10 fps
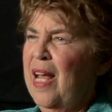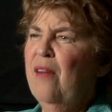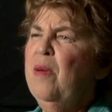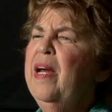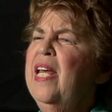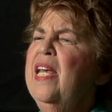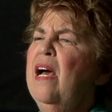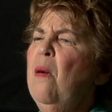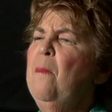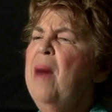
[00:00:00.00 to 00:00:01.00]
everybody
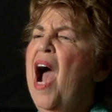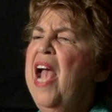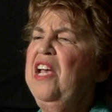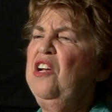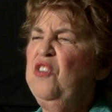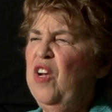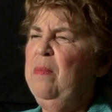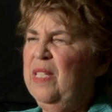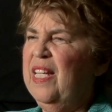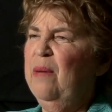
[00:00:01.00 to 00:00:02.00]
yell, Mike, your
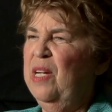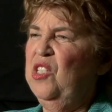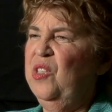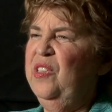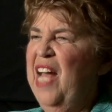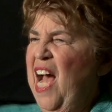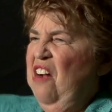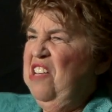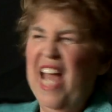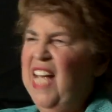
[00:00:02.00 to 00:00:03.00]
dream is coming true
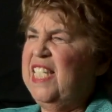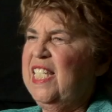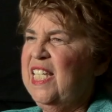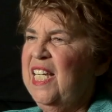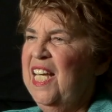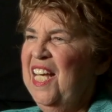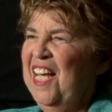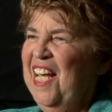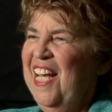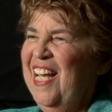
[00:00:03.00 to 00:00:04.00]
now, yes.
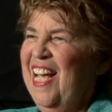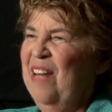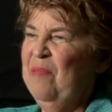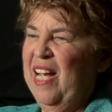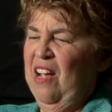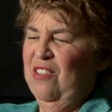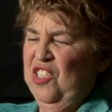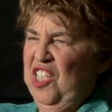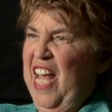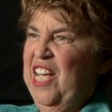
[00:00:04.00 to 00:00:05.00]
And Mike
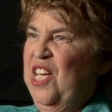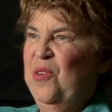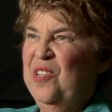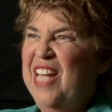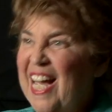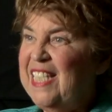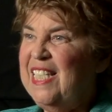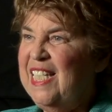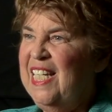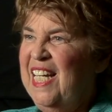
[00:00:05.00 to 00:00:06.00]
goes, thank you,
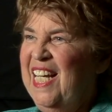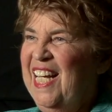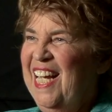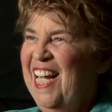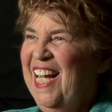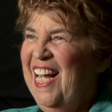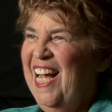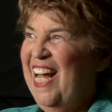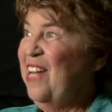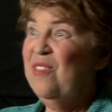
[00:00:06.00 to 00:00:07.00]
yes.
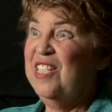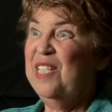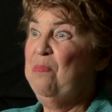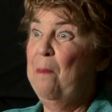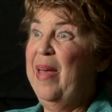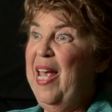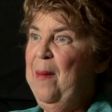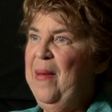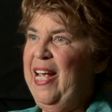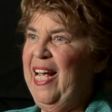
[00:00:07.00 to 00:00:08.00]
And he was just
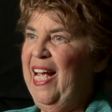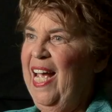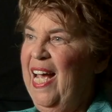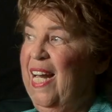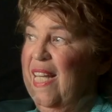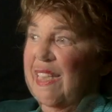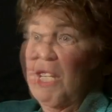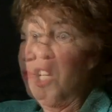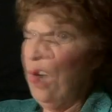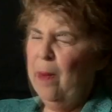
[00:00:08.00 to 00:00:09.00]
beaming.
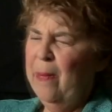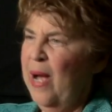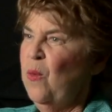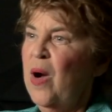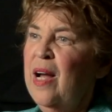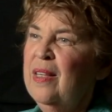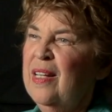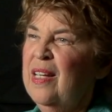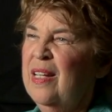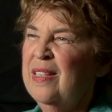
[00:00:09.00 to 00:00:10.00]
And one by one,
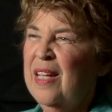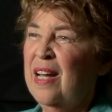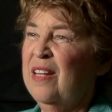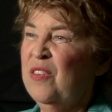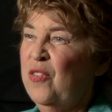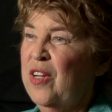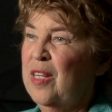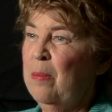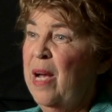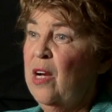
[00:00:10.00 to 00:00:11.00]
the kids got in the front
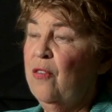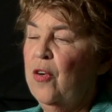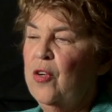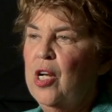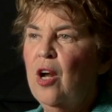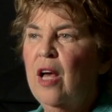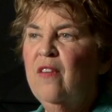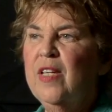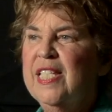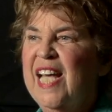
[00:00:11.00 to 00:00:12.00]
of the microphone, and all
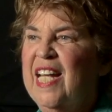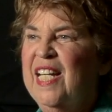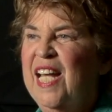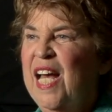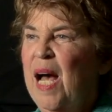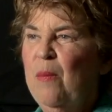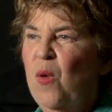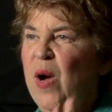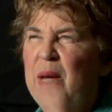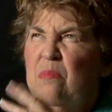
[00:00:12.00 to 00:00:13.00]
of a sudden,
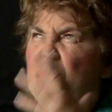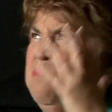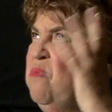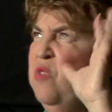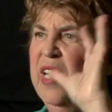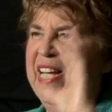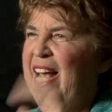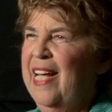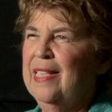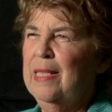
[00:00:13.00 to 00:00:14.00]
boy, really
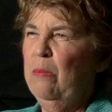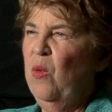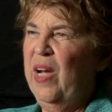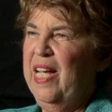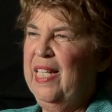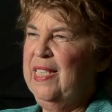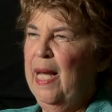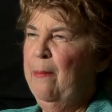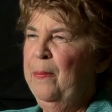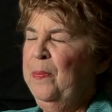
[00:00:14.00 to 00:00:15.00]
handsome boy gets up